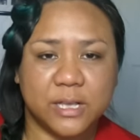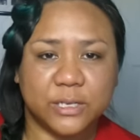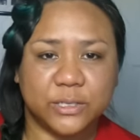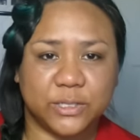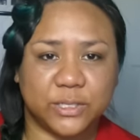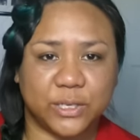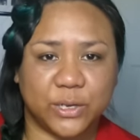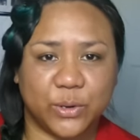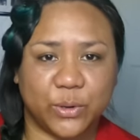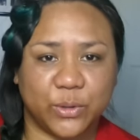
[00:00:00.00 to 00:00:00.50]

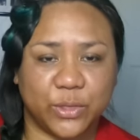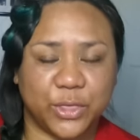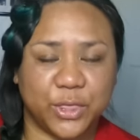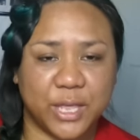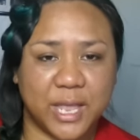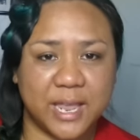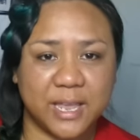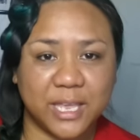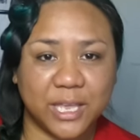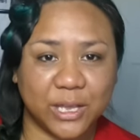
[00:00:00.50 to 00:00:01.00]
So
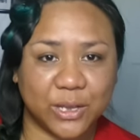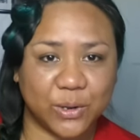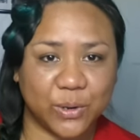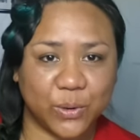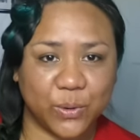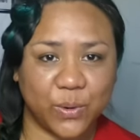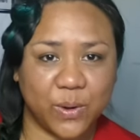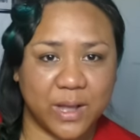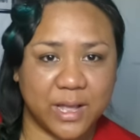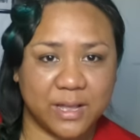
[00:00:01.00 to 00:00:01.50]
thank
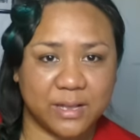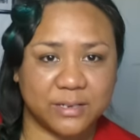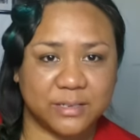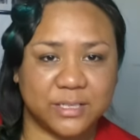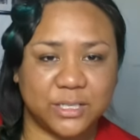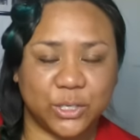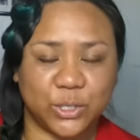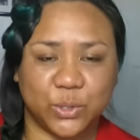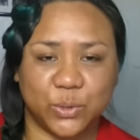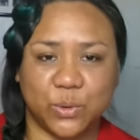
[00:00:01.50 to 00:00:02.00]
you
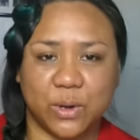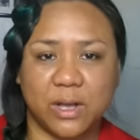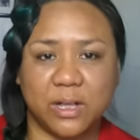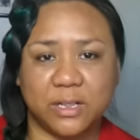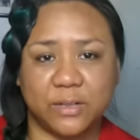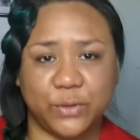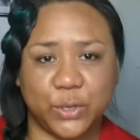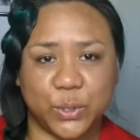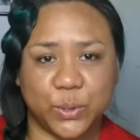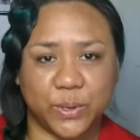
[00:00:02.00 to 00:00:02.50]
to
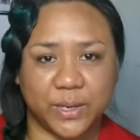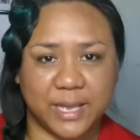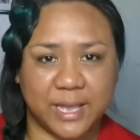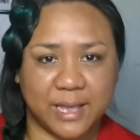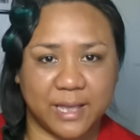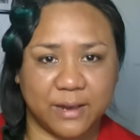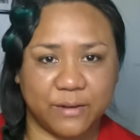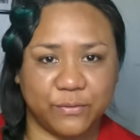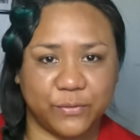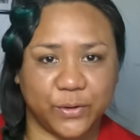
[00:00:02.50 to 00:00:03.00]
all of you
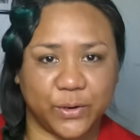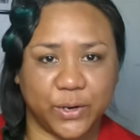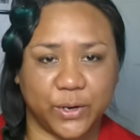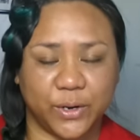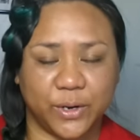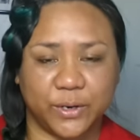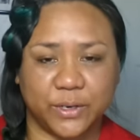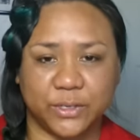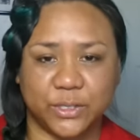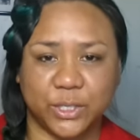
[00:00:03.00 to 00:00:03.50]
again
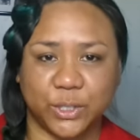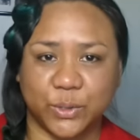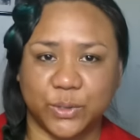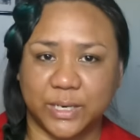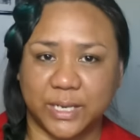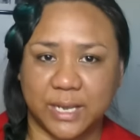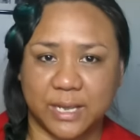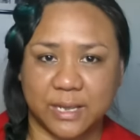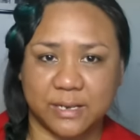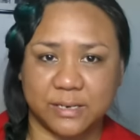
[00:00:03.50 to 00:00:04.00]
for
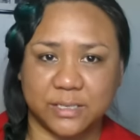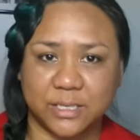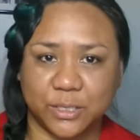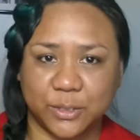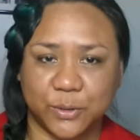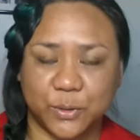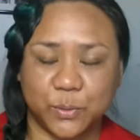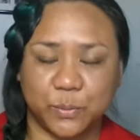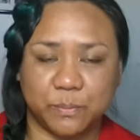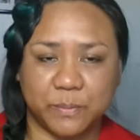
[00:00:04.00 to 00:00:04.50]
tuning
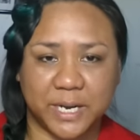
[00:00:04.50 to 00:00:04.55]
into